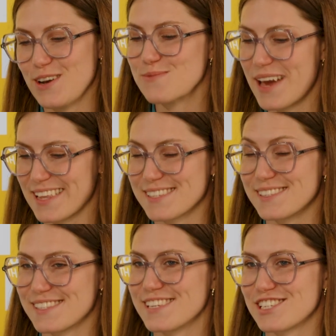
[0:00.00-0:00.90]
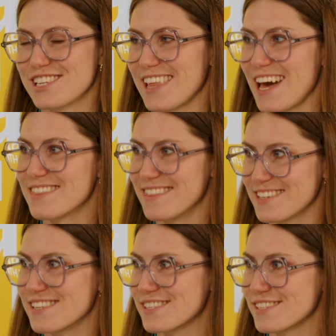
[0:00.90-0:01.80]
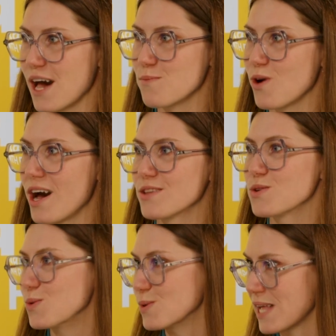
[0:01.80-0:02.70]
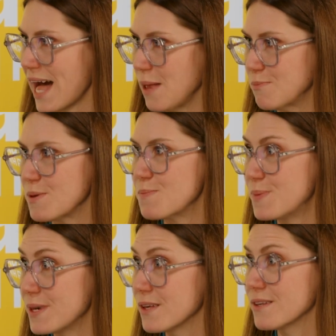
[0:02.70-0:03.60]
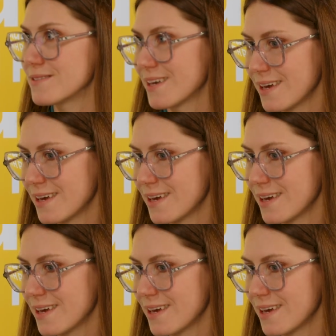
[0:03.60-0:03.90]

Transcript: make this decision that this is someone who will help me build